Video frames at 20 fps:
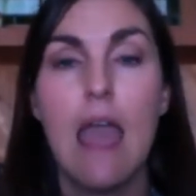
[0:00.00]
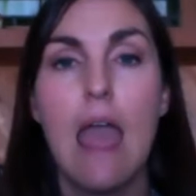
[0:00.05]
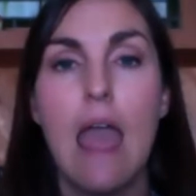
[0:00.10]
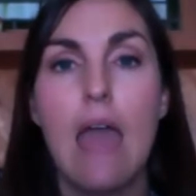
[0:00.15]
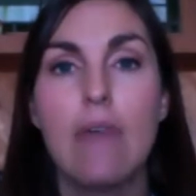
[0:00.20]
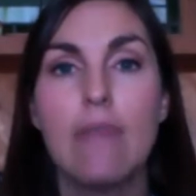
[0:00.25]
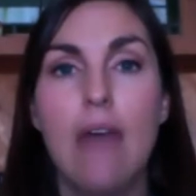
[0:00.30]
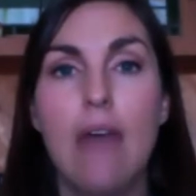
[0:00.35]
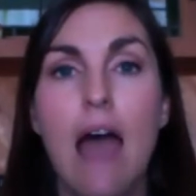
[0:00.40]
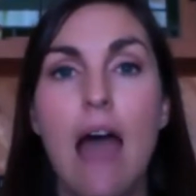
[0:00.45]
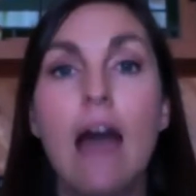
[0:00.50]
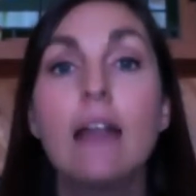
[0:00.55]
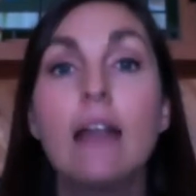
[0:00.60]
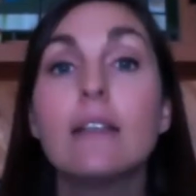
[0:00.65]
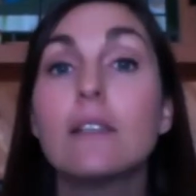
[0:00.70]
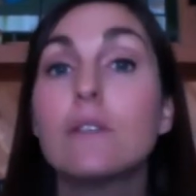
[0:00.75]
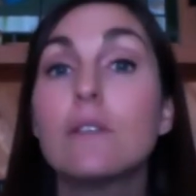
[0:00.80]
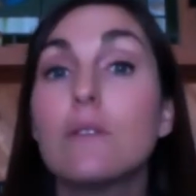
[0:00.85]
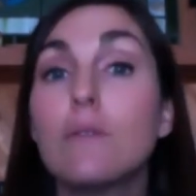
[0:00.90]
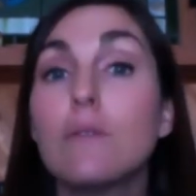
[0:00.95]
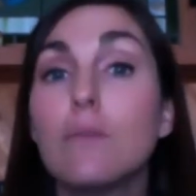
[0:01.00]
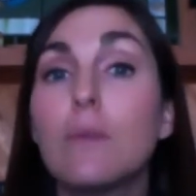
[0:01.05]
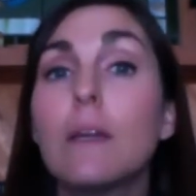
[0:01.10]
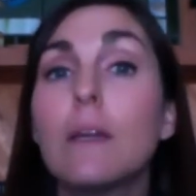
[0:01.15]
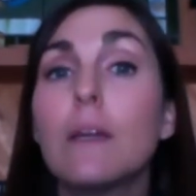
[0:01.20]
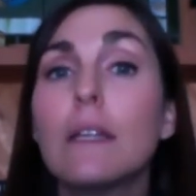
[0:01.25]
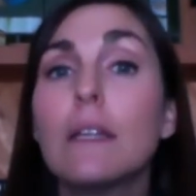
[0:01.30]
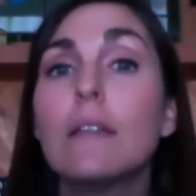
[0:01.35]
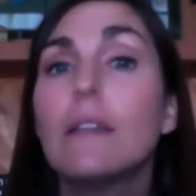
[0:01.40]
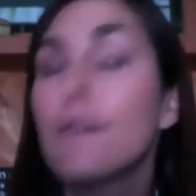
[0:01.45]
And that is
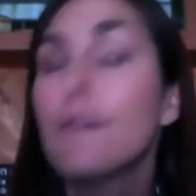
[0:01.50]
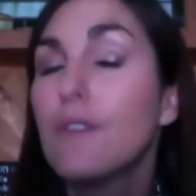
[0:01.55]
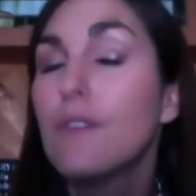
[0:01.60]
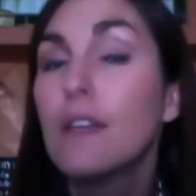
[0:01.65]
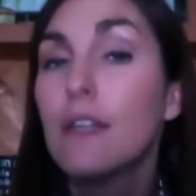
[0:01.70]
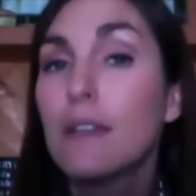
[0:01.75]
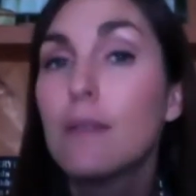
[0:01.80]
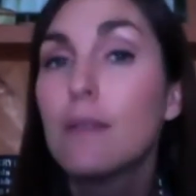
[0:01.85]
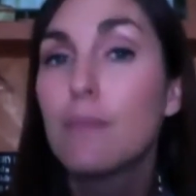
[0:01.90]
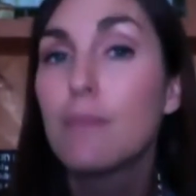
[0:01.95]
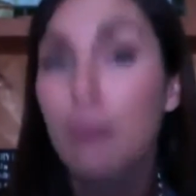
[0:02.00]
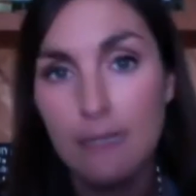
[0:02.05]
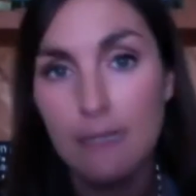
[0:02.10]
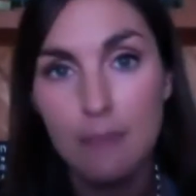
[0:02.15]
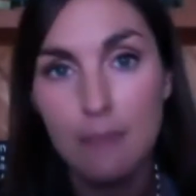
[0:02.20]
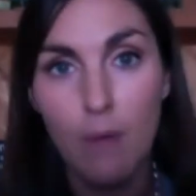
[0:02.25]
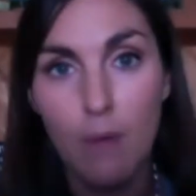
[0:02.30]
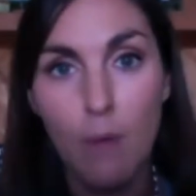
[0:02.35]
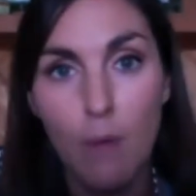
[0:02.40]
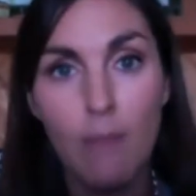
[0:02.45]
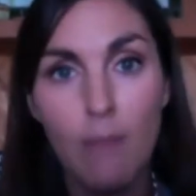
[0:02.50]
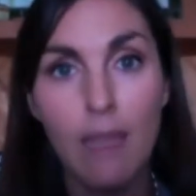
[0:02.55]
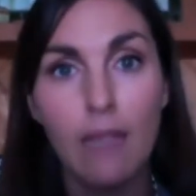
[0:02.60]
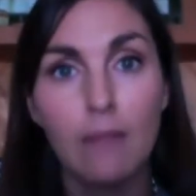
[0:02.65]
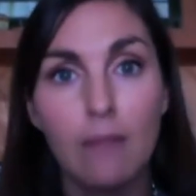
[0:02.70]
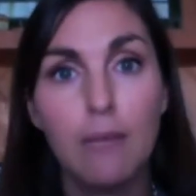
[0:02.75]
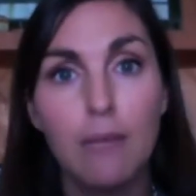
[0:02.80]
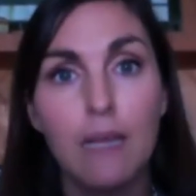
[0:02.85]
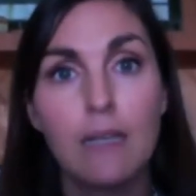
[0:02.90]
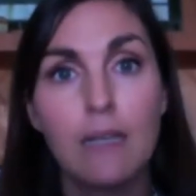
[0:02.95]
really living in the present
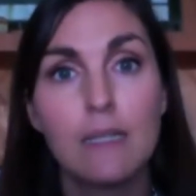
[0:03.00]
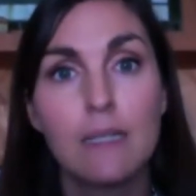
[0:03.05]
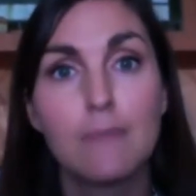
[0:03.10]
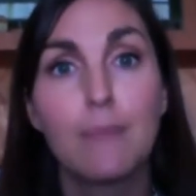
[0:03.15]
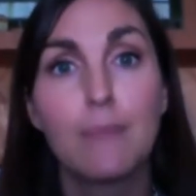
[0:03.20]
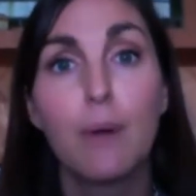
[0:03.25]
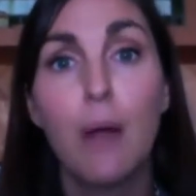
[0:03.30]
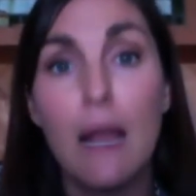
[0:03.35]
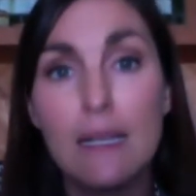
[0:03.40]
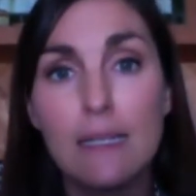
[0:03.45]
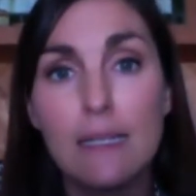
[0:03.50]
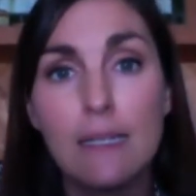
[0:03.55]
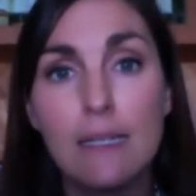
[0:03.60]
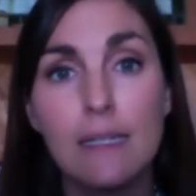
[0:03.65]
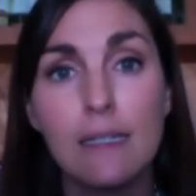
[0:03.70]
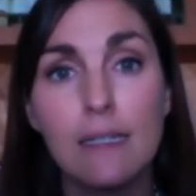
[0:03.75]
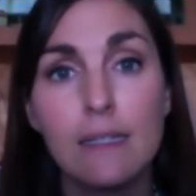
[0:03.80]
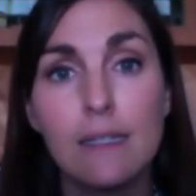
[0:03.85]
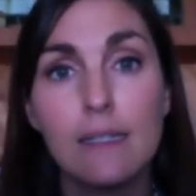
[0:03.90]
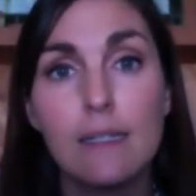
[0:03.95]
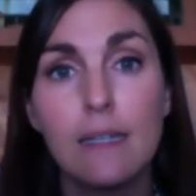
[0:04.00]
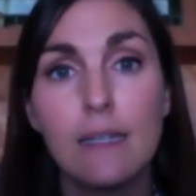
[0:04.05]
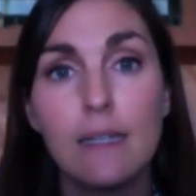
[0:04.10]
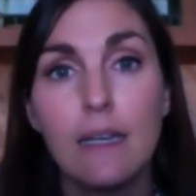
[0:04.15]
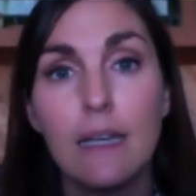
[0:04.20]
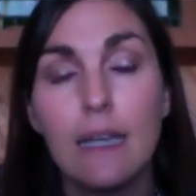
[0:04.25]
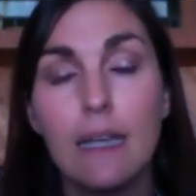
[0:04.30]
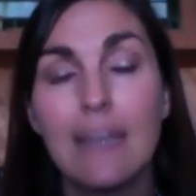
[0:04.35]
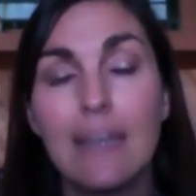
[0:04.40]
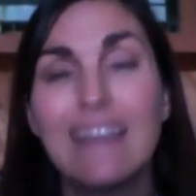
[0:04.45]
moment, because presence
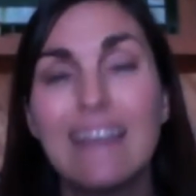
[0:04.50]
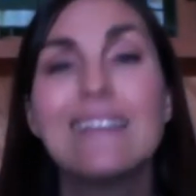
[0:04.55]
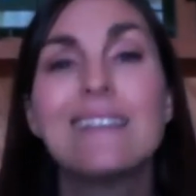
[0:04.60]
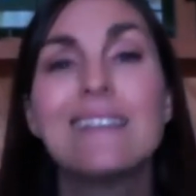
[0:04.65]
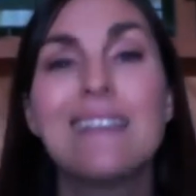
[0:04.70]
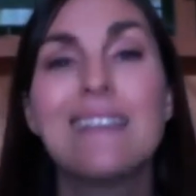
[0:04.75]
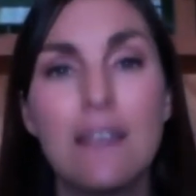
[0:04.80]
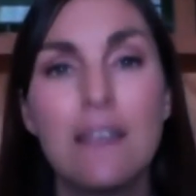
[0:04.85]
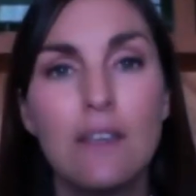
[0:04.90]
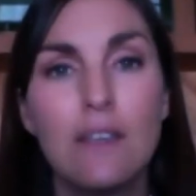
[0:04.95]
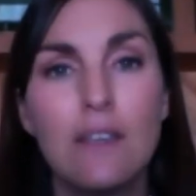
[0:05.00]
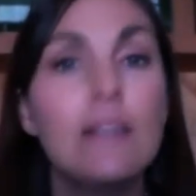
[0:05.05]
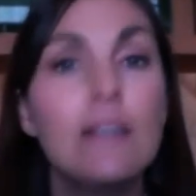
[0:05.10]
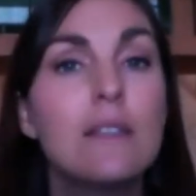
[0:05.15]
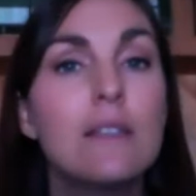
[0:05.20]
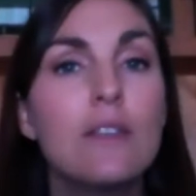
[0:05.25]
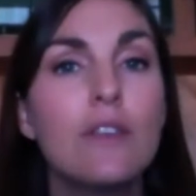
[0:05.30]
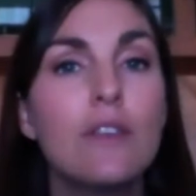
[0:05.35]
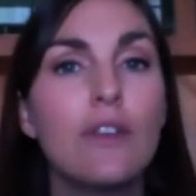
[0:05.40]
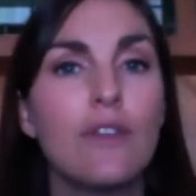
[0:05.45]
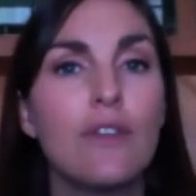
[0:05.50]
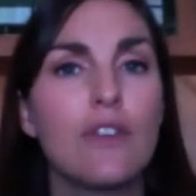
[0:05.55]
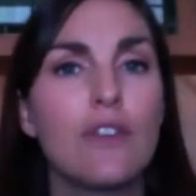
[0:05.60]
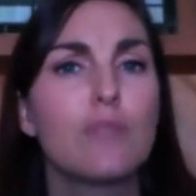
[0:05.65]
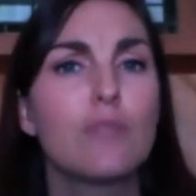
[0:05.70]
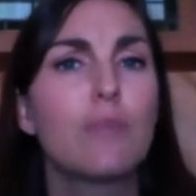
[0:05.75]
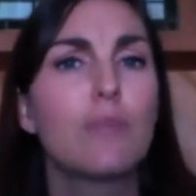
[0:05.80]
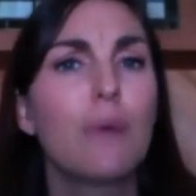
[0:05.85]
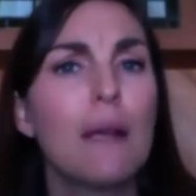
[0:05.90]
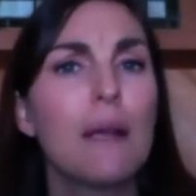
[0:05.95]
is the
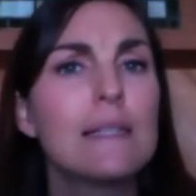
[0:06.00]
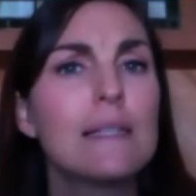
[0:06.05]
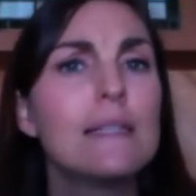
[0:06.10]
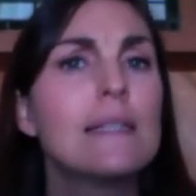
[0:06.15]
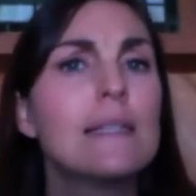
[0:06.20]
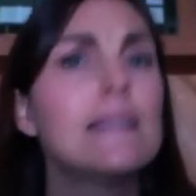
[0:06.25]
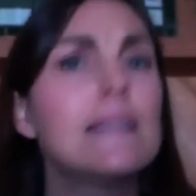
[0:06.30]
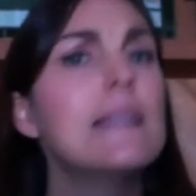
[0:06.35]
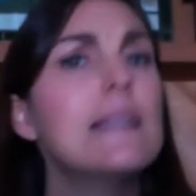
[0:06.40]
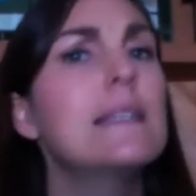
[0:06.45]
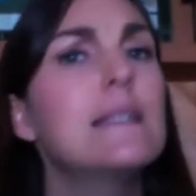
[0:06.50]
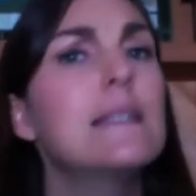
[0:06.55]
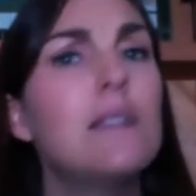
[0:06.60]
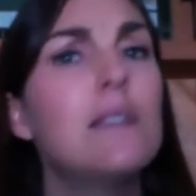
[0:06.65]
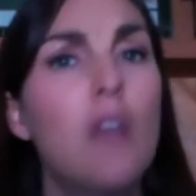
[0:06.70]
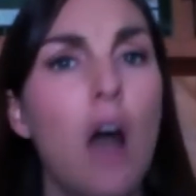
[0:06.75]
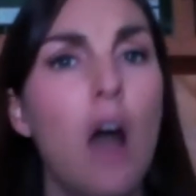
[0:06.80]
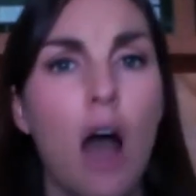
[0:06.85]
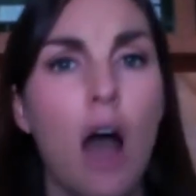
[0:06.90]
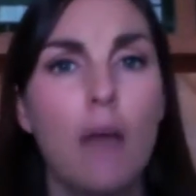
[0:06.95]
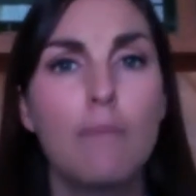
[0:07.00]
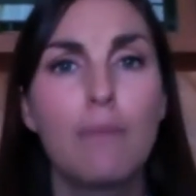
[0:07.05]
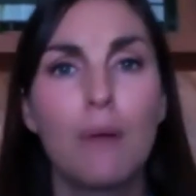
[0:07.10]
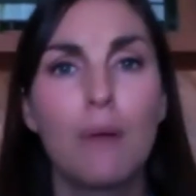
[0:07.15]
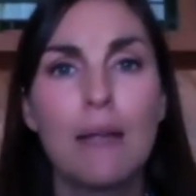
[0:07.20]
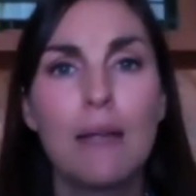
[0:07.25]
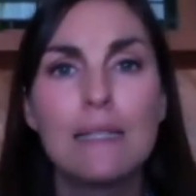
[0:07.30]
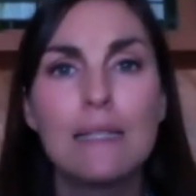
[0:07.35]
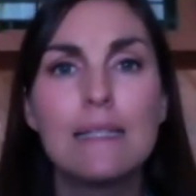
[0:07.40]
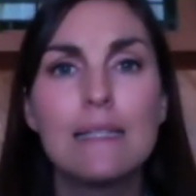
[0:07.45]
universe. Presence is God.
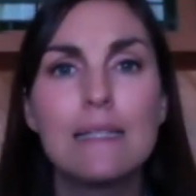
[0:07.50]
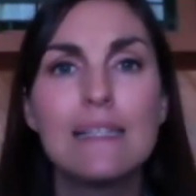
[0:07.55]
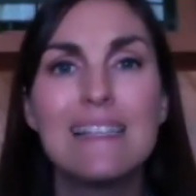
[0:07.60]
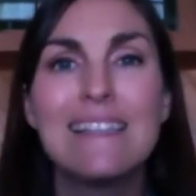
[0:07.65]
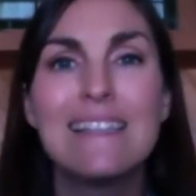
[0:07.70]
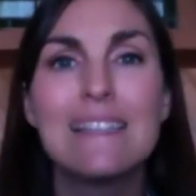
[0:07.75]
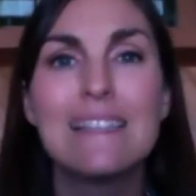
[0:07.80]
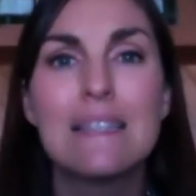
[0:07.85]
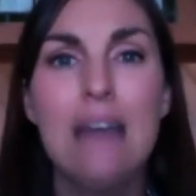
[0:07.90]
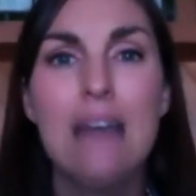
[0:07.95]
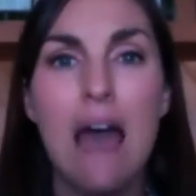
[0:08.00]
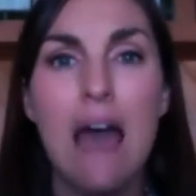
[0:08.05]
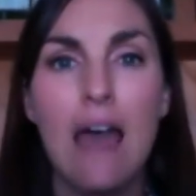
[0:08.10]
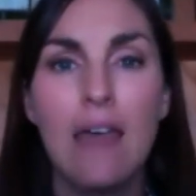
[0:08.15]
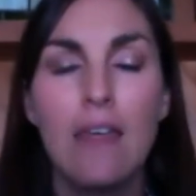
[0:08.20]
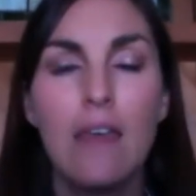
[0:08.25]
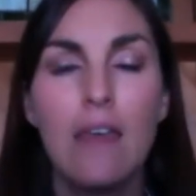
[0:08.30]
Presence is that